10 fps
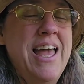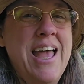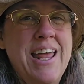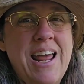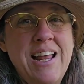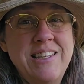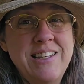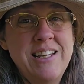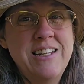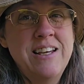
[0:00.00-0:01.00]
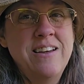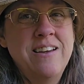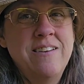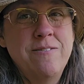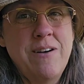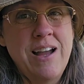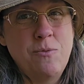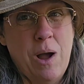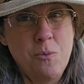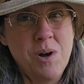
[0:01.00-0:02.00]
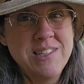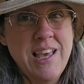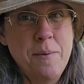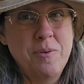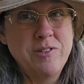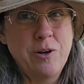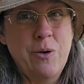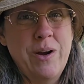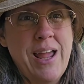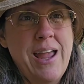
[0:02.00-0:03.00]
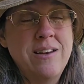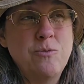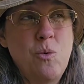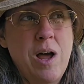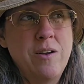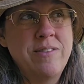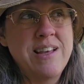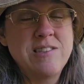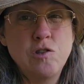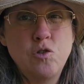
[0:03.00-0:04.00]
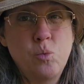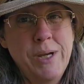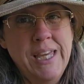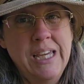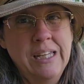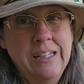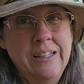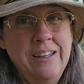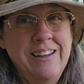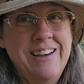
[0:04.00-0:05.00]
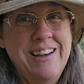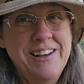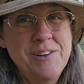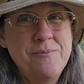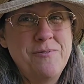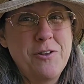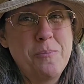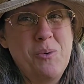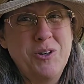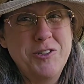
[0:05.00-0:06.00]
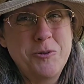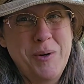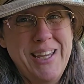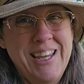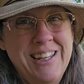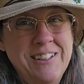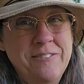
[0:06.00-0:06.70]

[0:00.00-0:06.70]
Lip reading: and I was able to create one that's a swing for the porch swing.